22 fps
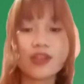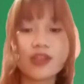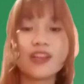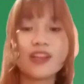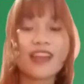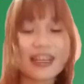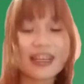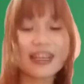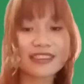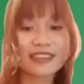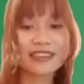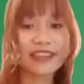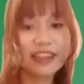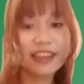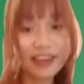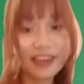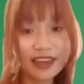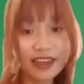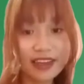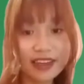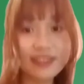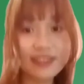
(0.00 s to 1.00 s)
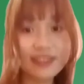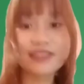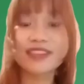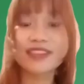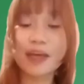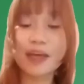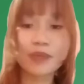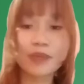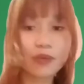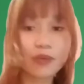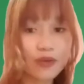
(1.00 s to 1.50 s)
Lastly, in
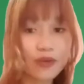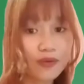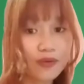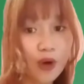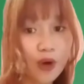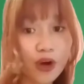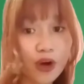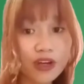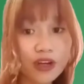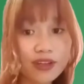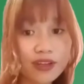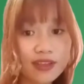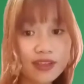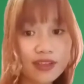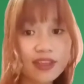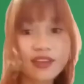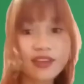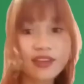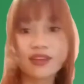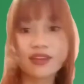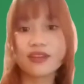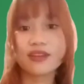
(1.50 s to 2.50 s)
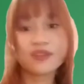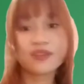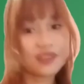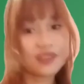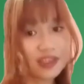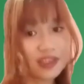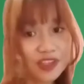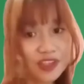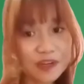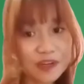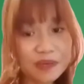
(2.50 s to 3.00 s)
step number 4,
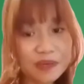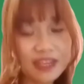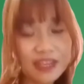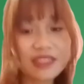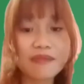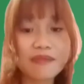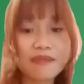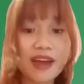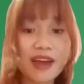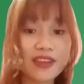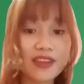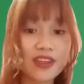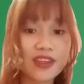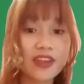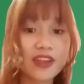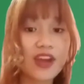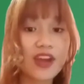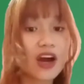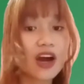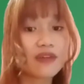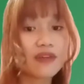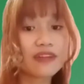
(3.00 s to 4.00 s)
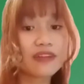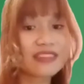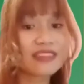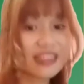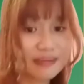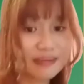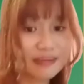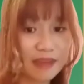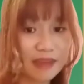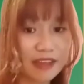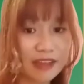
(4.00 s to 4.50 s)
determine the method of
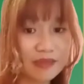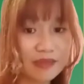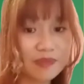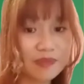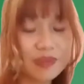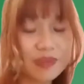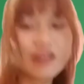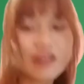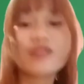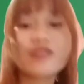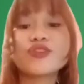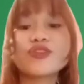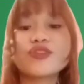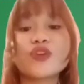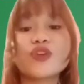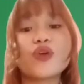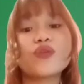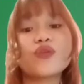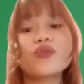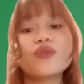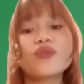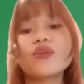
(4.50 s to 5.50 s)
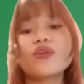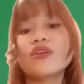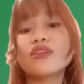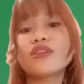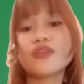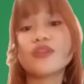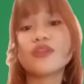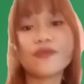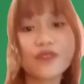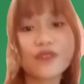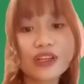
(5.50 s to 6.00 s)
assessment. So,
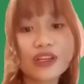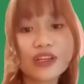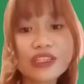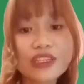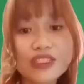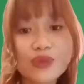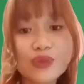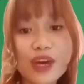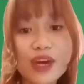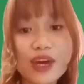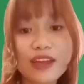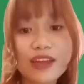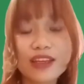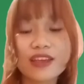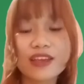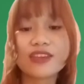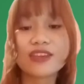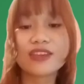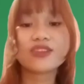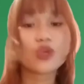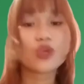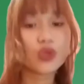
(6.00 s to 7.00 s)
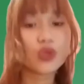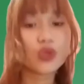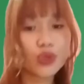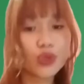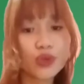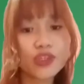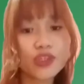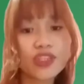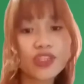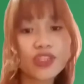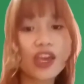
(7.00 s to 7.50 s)
the first one is
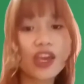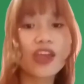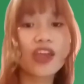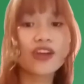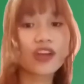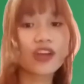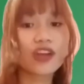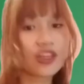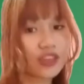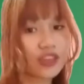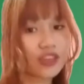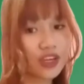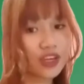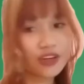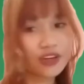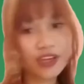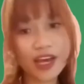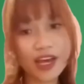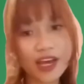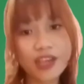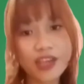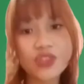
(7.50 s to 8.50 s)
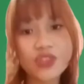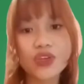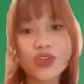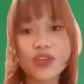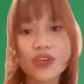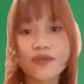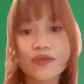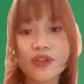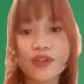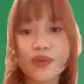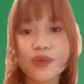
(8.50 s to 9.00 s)
use a criteria to
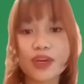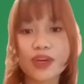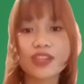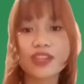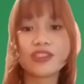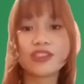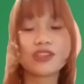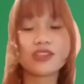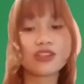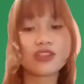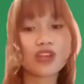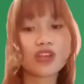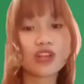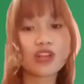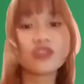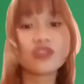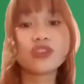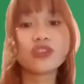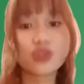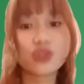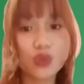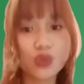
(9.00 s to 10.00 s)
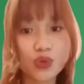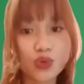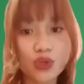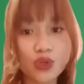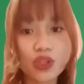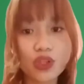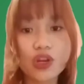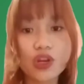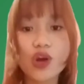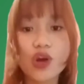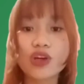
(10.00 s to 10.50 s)
evaluate the technology
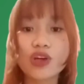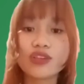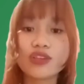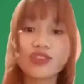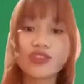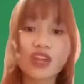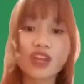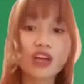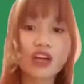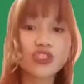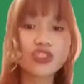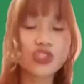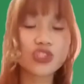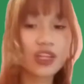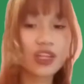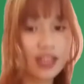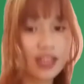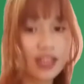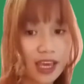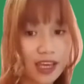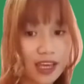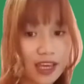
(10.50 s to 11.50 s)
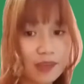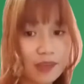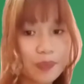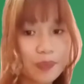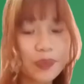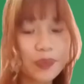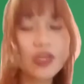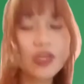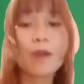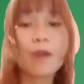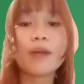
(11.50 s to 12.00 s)
tool or instructional aid,
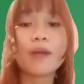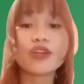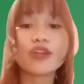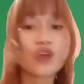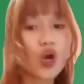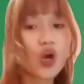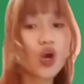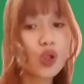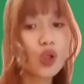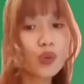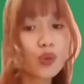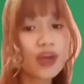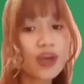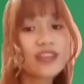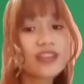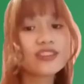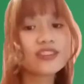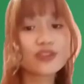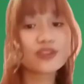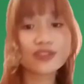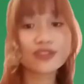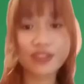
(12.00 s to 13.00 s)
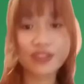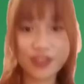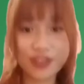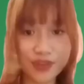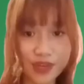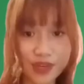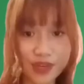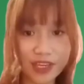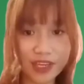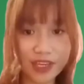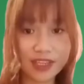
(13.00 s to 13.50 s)
but always
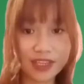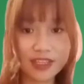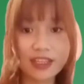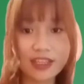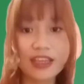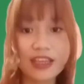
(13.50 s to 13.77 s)
considering